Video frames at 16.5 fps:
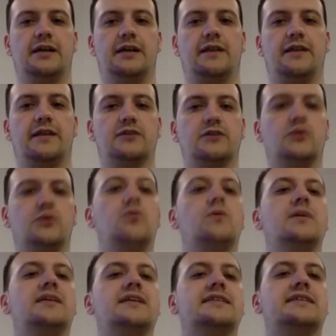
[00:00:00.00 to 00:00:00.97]
There's
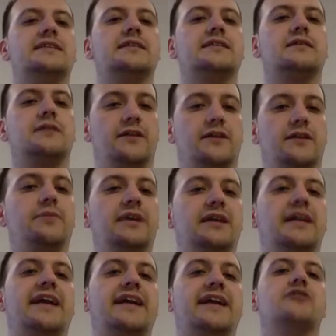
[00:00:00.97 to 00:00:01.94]
always going to
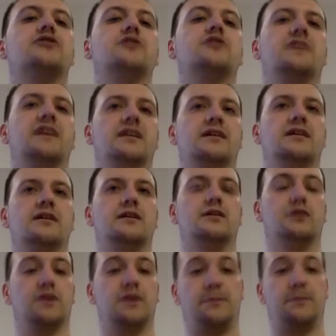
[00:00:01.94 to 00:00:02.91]
be that issue that
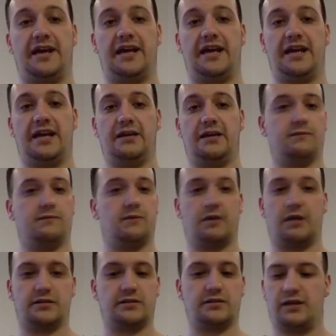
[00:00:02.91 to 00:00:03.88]
you're going to pay
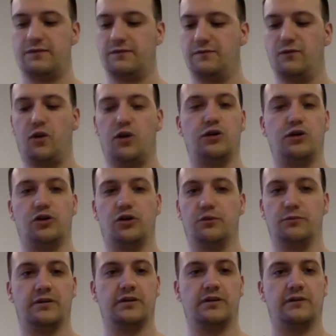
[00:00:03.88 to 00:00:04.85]
a certain volume
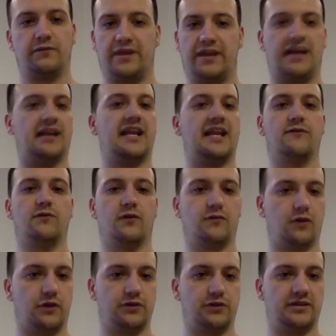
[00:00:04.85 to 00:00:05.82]
for that level of
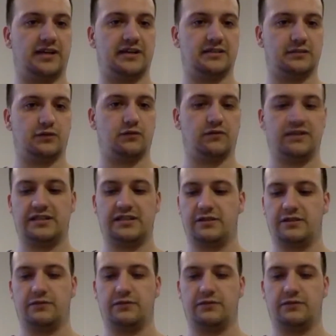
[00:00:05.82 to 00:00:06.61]
contacts that you're reaching,